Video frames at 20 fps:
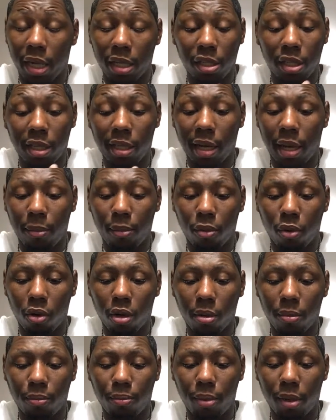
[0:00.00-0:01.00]
I should have got more,
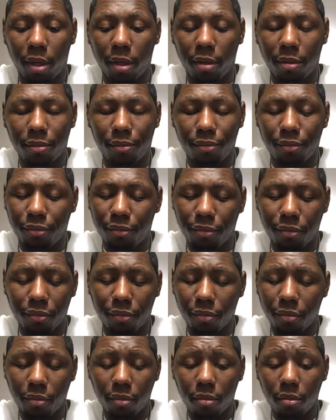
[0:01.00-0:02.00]
but
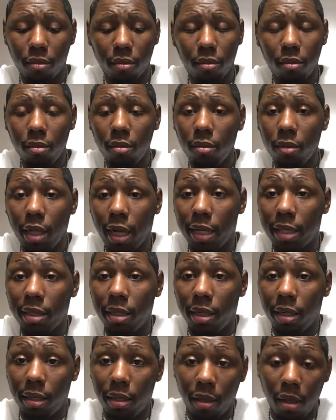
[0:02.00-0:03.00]
I
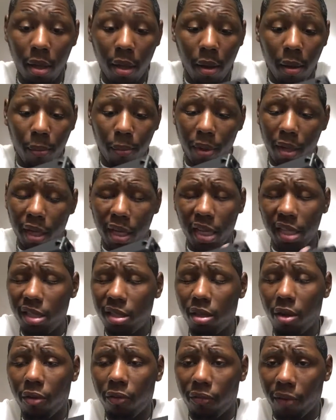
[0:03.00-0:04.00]
didn't. But it's
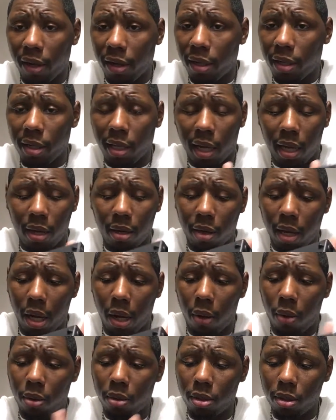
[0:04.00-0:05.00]
still fine.
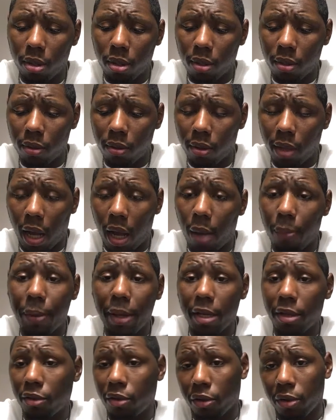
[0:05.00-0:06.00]
I'll
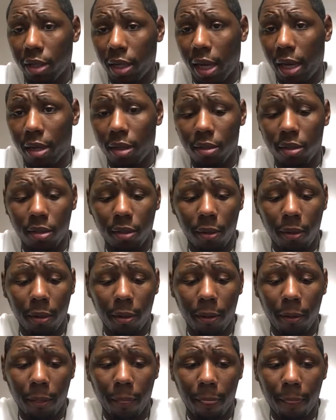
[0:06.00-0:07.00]
pay the $30.
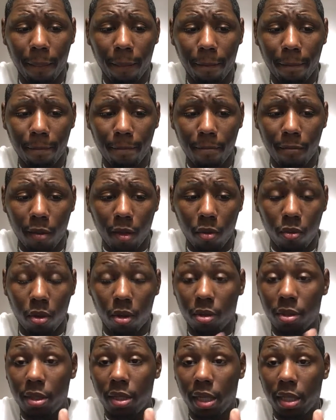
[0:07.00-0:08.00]
Well,
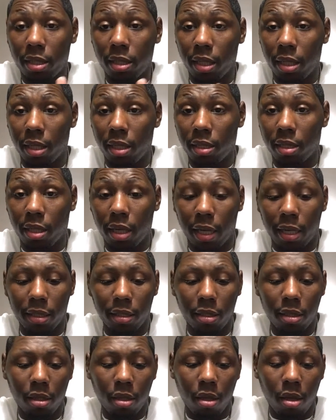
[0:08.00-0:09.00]
$60 in this
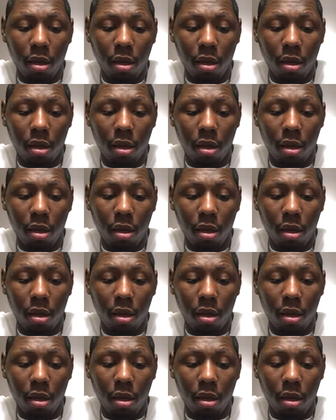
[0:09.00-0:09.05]
case.